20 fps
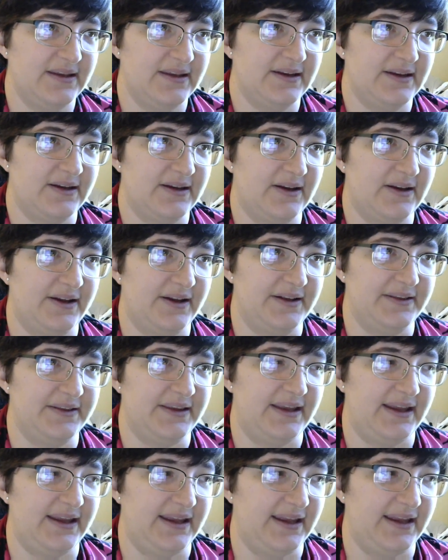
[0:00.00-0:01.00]
On
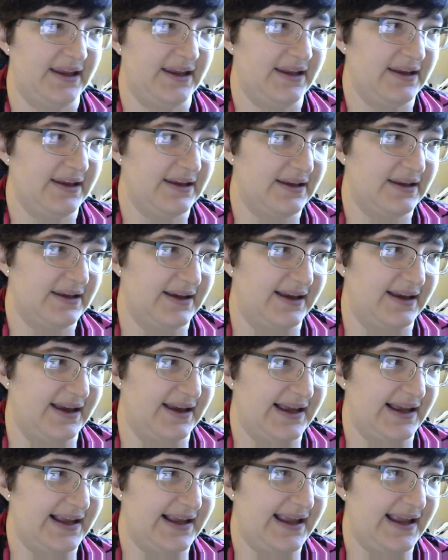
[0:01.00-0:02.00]
the
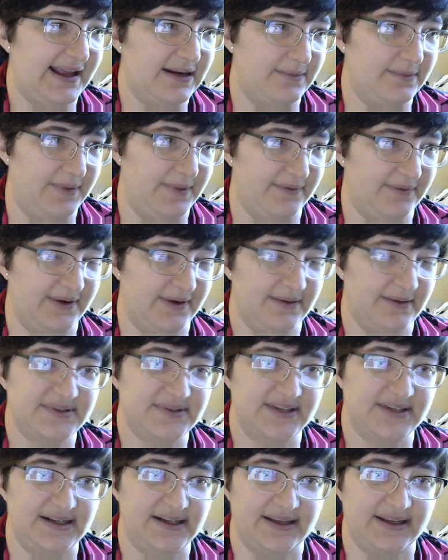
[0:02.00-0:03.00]
Academy
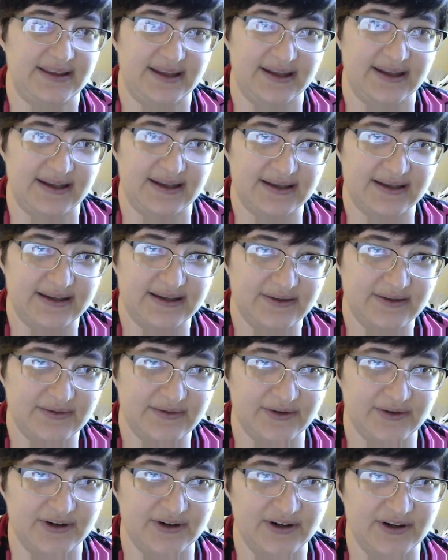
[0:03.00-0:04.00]
website, I think,
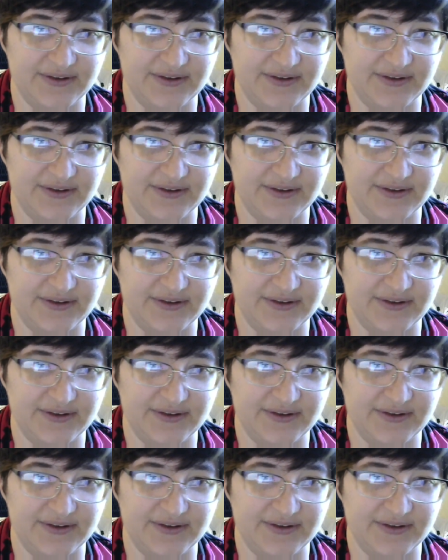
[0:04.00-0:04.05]
for